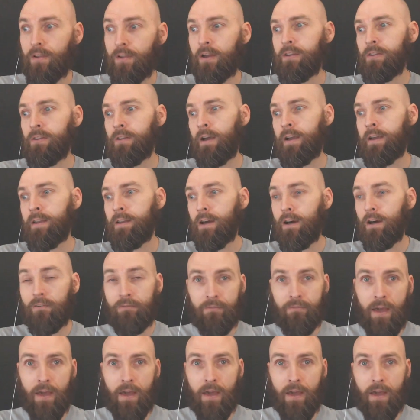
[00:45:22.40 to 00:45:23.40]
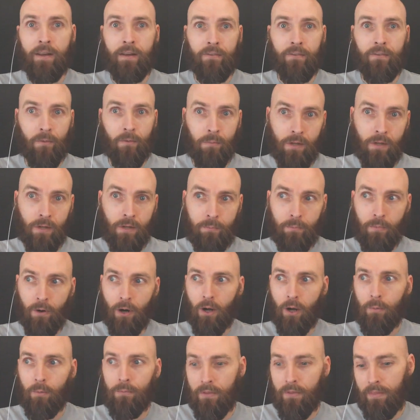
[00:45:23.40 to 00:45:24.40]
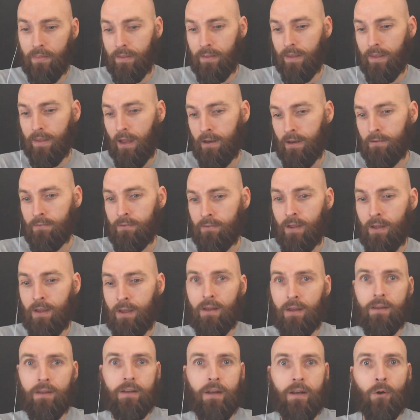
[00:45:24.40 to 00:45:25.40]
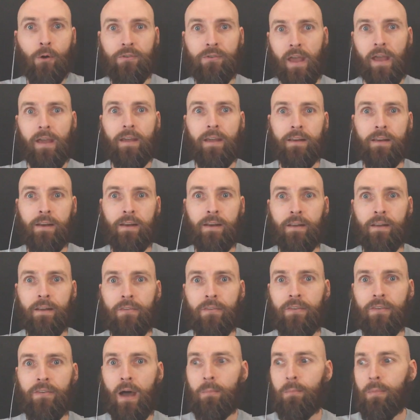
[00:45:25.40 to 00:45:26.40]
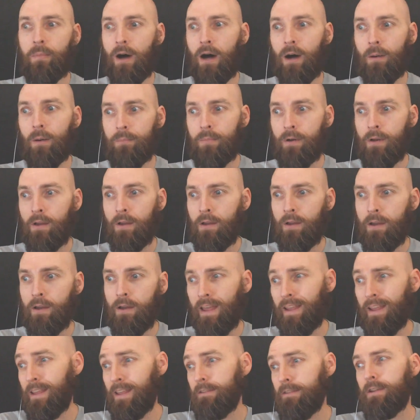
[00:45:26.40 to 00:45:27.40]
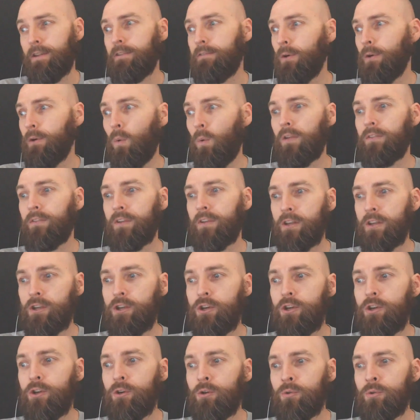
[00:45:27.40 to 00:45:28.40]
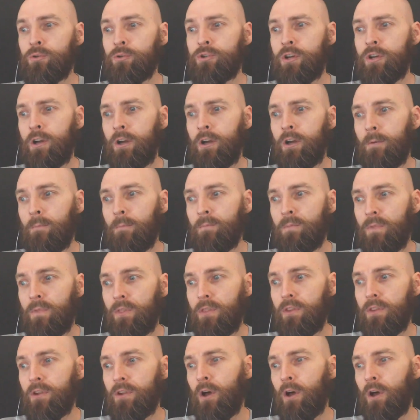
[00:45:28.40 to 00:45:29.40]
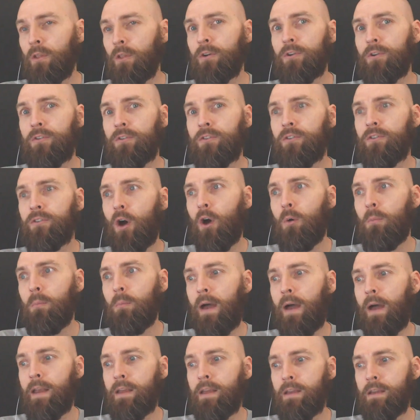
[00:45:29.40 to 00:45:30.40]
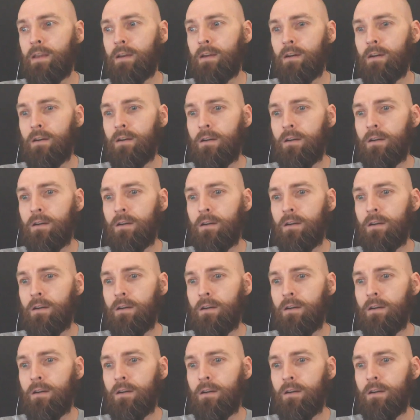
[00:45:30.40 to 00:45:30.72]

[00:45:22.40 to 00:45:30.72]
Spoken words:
you light a fan and some light bulbs, and then kind of, taking it a step up. And even if it wasn't huge, there's so many